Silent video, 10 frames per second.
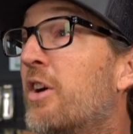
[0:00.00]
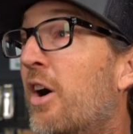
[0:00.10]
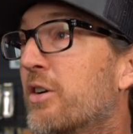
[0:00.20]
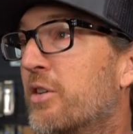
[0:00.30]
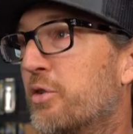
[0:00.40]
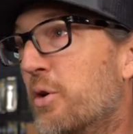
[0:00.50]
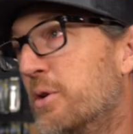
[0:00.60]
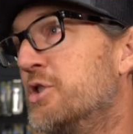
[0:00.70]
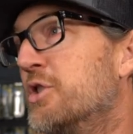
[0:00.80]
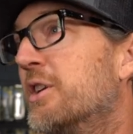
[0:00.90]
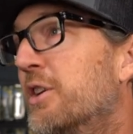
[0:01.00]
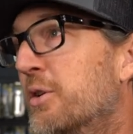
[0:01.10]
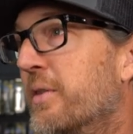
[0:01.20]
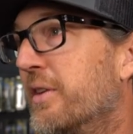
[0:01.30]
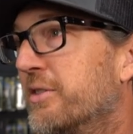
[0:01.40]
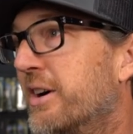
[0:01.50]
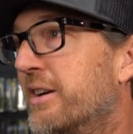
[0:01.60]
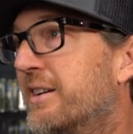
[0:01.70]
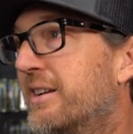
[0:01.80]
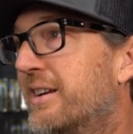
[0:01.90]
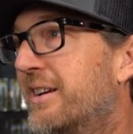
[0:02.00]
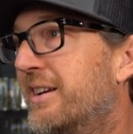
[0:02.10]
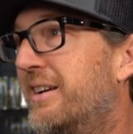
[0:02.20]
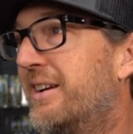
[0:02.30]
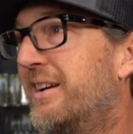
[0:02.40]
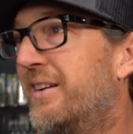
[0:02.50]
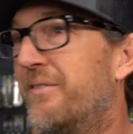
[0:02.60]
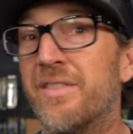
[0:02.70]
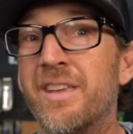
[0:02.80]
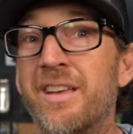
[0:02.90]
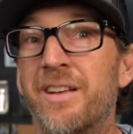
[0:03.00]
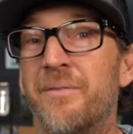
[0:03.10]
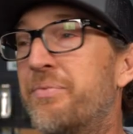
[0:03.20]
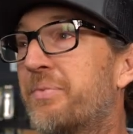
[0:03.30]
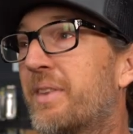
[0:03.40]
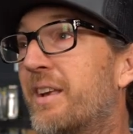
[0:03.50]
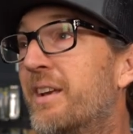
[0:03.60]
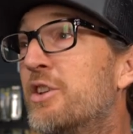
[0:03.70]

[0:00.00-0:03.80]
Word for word: gong throwage you could do on this rod. Dude, you could throw all your favorite wake baits.